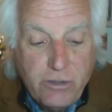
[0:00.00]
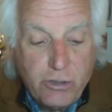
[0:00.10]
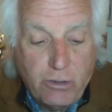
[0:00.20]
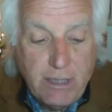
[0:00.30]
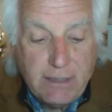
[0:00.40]

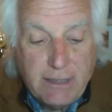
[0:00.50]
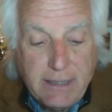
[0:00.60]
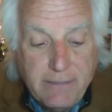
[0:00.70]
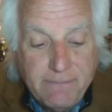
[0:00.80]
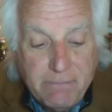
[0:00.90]

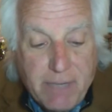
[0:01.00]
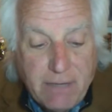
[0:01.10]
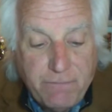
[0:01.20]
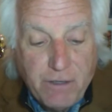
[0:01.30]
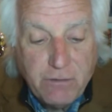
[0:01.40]
Jointly,
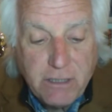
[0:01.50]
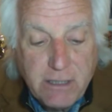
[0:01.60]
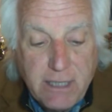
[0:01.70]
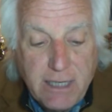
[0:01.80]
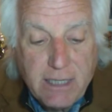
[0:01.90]
by
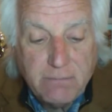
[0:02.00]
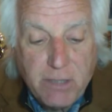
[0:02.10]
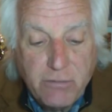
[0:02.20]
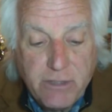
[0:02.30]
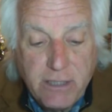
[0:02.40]
focusing on
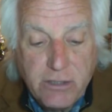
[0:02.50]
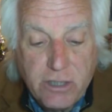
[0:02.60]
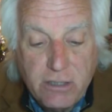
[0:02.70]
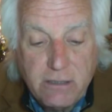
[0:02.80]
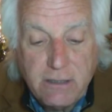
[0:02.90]
both
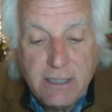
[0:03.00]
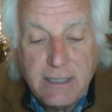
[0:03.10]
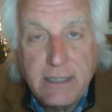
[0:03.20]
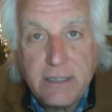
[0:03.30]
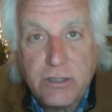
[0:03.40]
internal
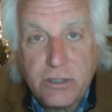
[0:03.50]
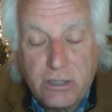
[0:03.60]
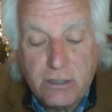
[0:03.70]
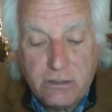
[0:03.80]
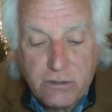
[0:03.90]
and
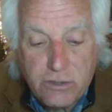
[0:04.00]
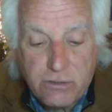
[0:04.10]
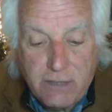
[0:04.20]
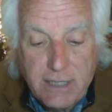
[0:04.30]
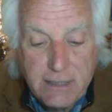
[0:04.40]
external
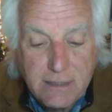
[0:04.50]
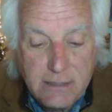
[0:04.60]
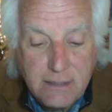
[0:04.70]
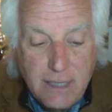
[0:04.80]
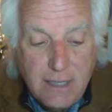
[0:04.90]

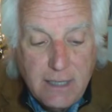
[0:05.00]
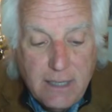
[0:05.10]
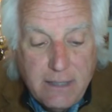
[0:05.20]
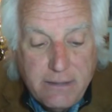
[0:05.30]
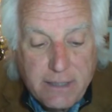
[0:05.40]
strengths,
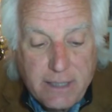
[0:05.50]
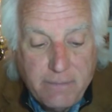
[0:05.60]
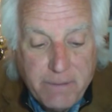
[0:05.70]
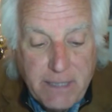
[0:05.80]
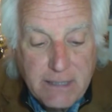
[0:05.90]
the
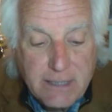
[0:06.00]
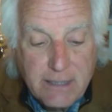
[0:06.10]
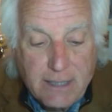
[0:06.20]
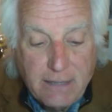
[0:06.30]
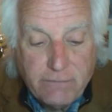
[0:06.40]
companies
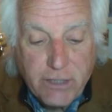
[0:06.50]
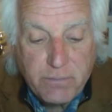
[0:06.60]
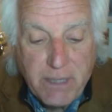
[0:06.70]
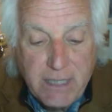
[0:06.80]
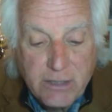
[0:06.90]
can
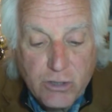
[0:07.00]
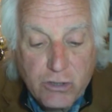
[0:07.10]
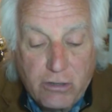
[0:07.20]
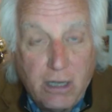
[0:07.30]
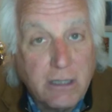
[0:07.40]
leverage being
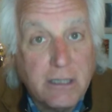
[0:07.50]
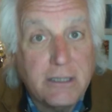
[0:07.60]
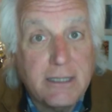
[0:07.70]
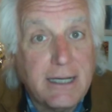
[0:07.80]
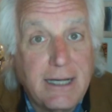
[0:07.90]

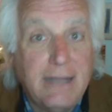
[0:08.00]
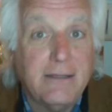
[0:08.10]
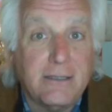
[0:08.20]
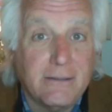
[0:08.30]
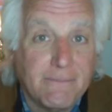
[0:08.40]
stronger
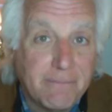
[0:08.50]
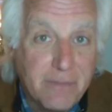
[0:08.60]
together.